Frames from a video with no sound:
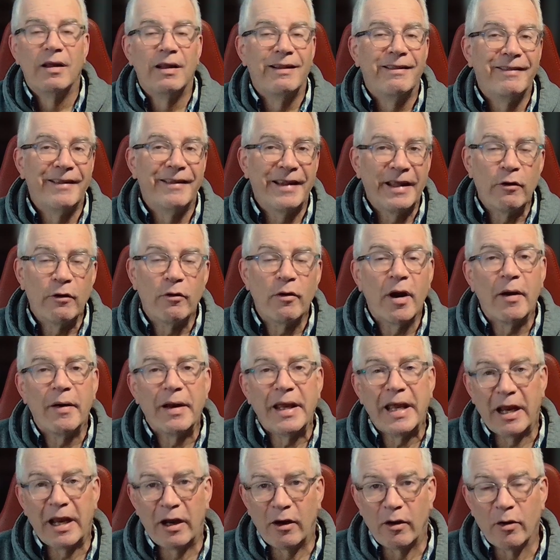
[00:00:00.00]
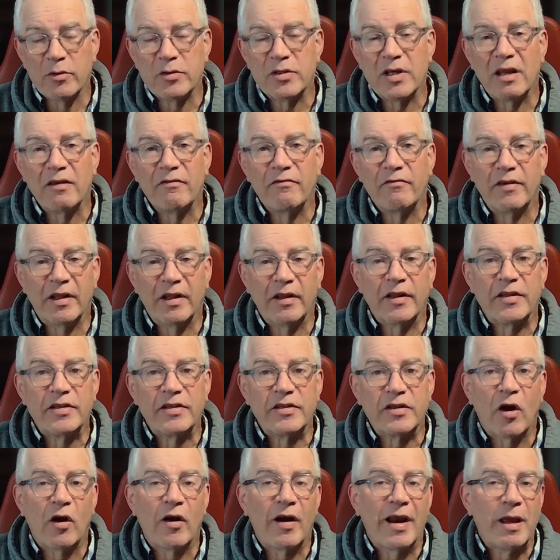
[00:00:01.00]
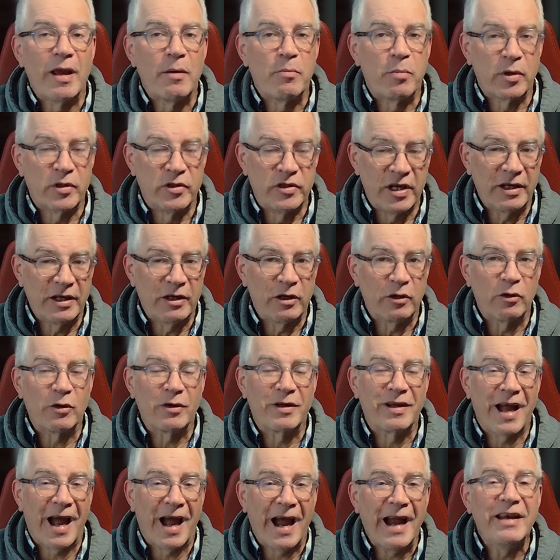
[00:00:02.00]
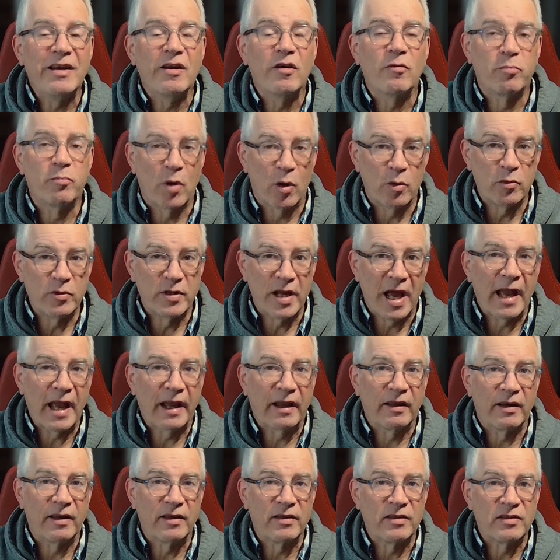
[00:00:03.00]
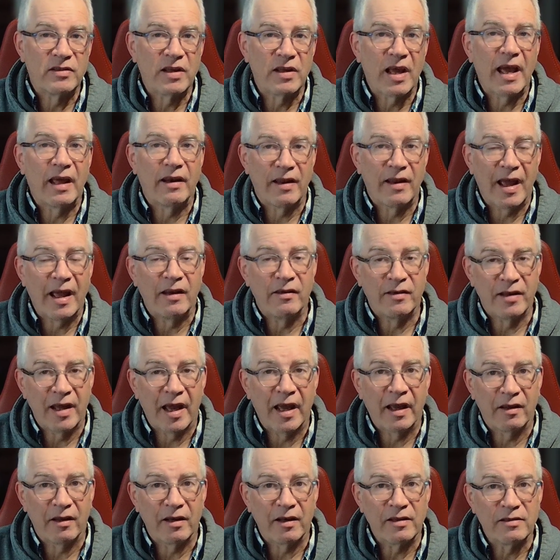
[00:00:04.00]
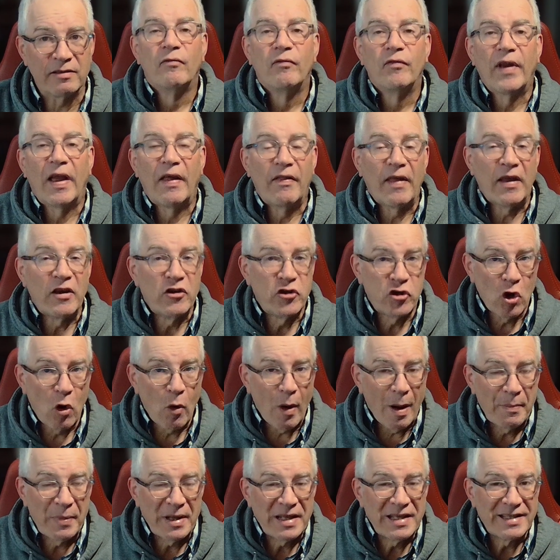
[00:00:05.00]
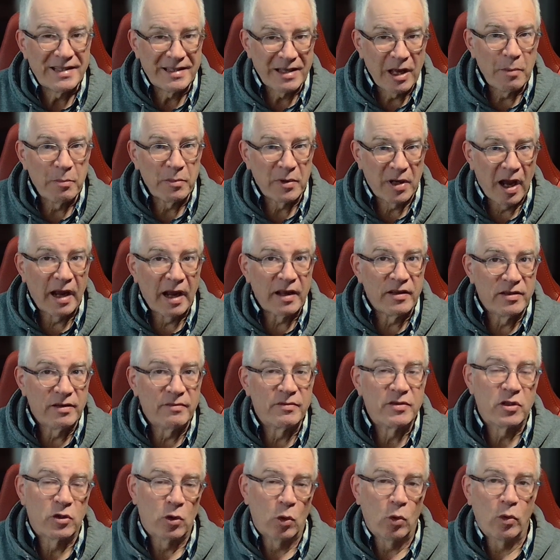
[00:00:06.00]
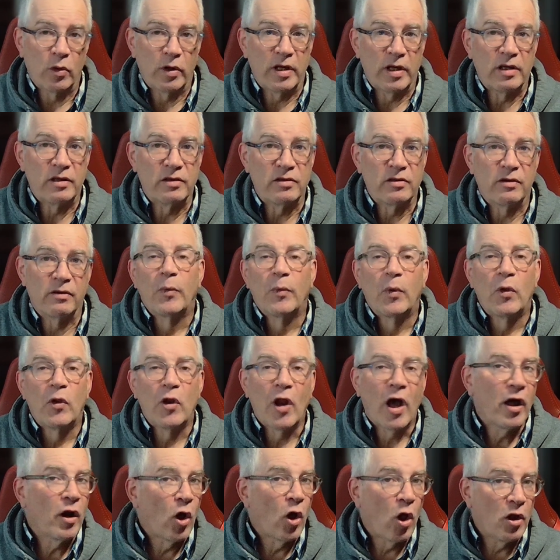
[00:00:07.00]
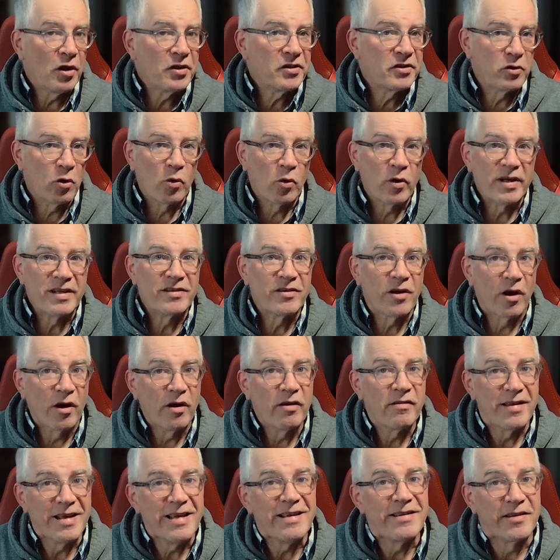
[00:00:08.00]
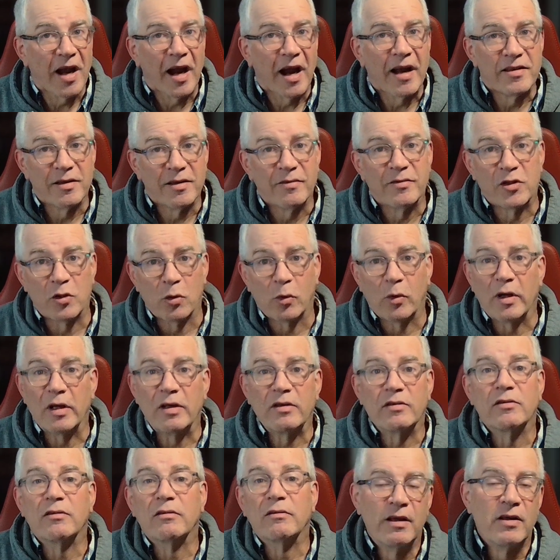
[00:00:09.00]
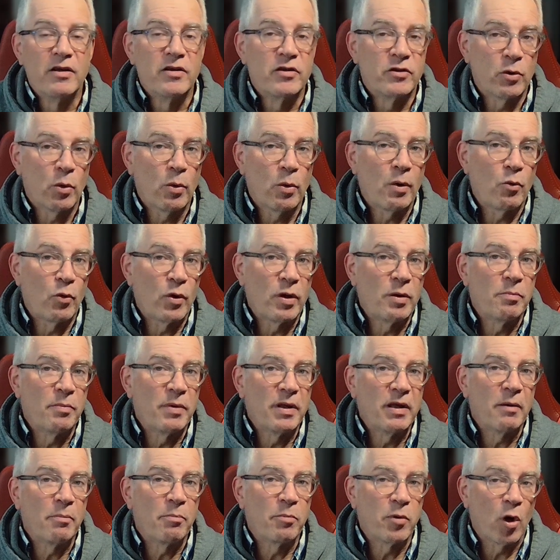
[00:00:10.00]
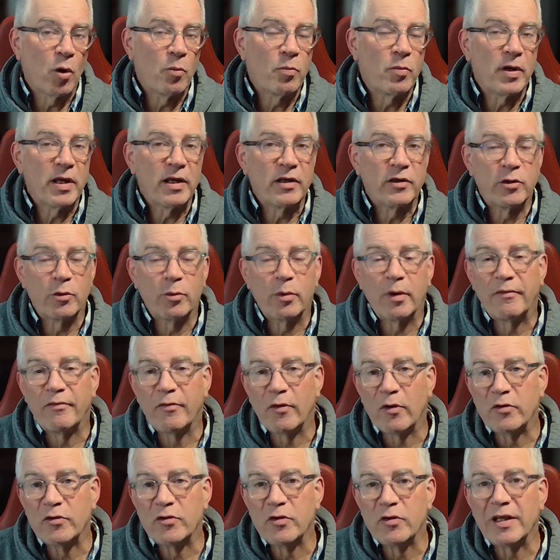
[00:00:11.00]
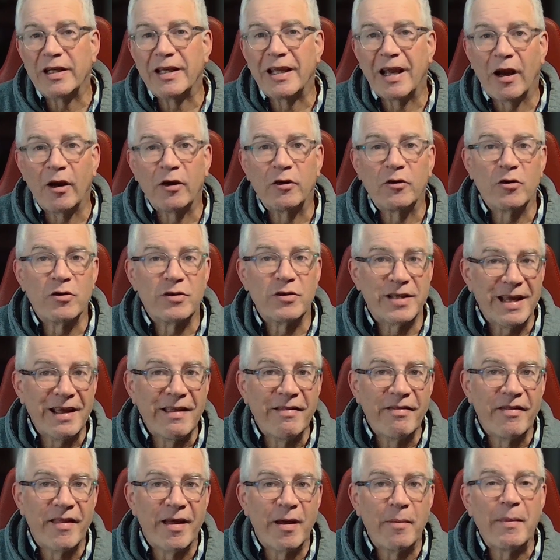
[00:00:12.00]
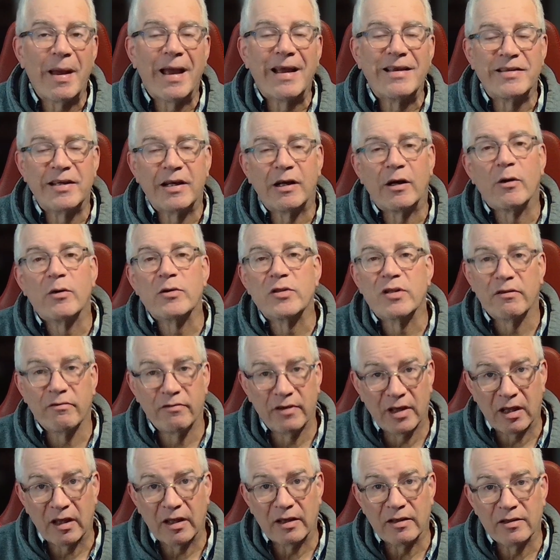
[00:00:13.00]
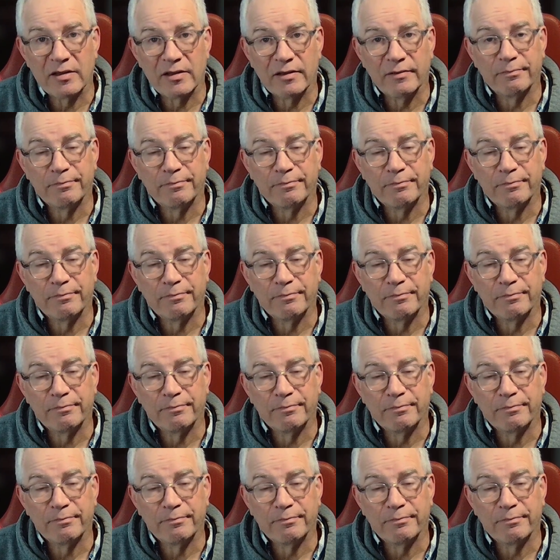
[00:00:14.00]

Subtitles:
Literary heroes and villains are a particular kind of protagonist and antagonist, and they show up in some kinds of stories. Not all stories are these kinds of stories, so it wouldn't be appropriate to refer to the characters in them as heroes and villains.